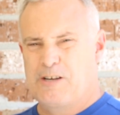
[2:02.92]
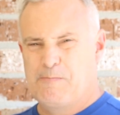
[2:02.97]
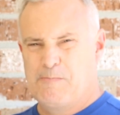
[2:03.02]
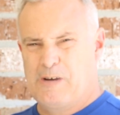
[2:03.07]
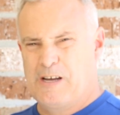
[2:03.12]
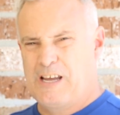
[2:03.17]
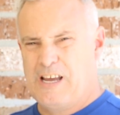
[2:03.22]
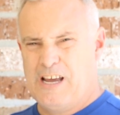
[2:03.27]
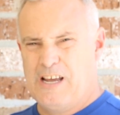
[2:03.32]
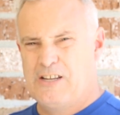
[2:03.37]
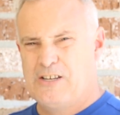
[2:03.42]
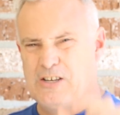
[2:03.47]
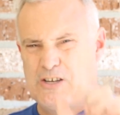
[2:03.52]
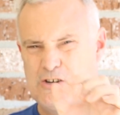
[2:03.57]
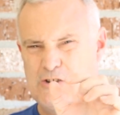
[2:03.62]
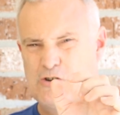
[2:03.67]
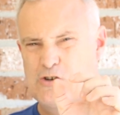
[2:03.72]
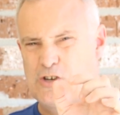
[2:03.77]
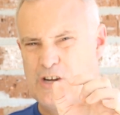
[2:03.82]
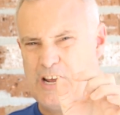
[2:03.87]

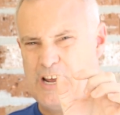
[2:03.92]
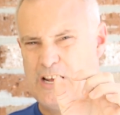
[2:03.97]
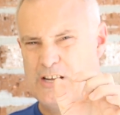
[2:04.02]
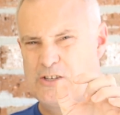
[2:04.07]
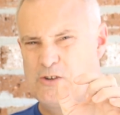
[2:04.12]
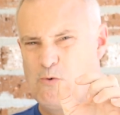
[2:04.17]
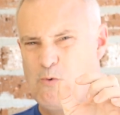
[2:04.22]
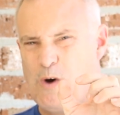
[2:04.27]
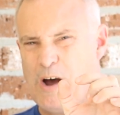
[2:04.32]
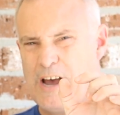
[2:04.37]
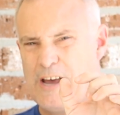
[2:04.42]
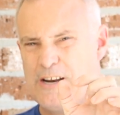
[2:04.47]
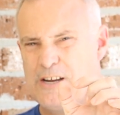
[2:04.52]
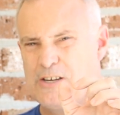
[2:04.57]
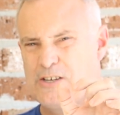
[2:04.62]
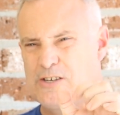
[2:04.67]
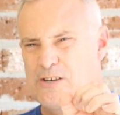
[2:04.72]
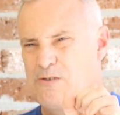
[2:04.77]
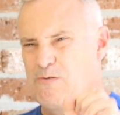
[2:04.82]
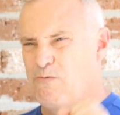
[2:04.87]
McKenzie usually has the
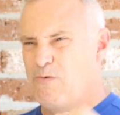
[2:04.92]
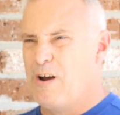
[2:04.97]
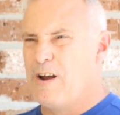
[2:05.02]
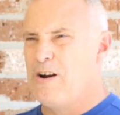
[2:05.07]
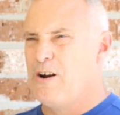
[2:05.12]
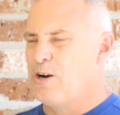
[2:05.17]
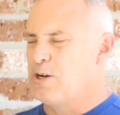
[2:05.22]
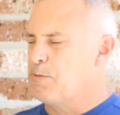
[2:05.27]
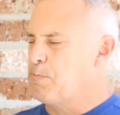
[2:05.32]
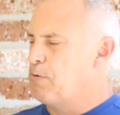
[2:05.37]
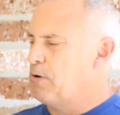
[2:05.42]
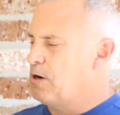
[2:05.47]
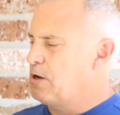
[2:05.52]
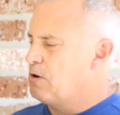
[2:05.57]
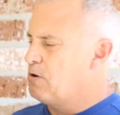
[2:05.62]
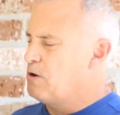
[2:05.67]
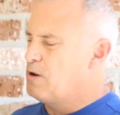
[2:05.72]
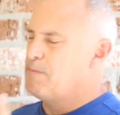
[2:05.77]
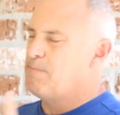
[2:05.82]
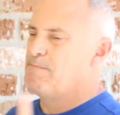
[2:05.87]
widest. Reinhardt's pretty
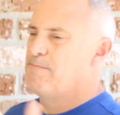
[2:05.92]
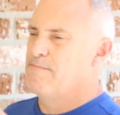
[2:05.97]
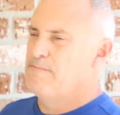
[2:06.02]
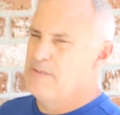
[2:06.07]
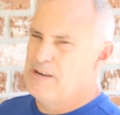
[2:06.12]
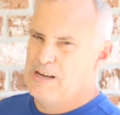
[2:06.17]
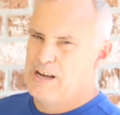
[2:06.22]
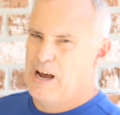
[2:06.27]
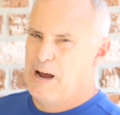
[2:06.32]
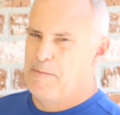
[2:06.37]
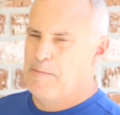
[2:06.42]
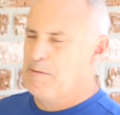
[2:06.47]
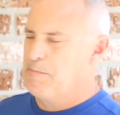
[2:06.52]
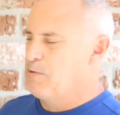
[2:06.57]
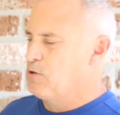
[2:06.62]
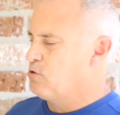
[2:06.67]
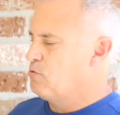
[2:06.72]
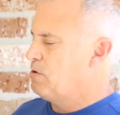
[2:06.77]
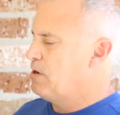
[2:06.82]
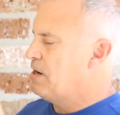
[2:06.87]
good. Me, I'm in
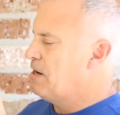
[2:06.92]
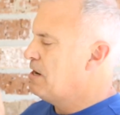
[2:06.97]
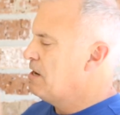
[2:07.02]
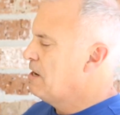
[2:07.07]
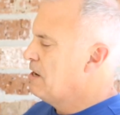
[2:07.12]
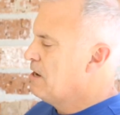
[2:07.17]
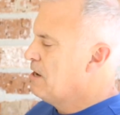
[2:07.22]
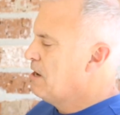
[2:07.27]
between.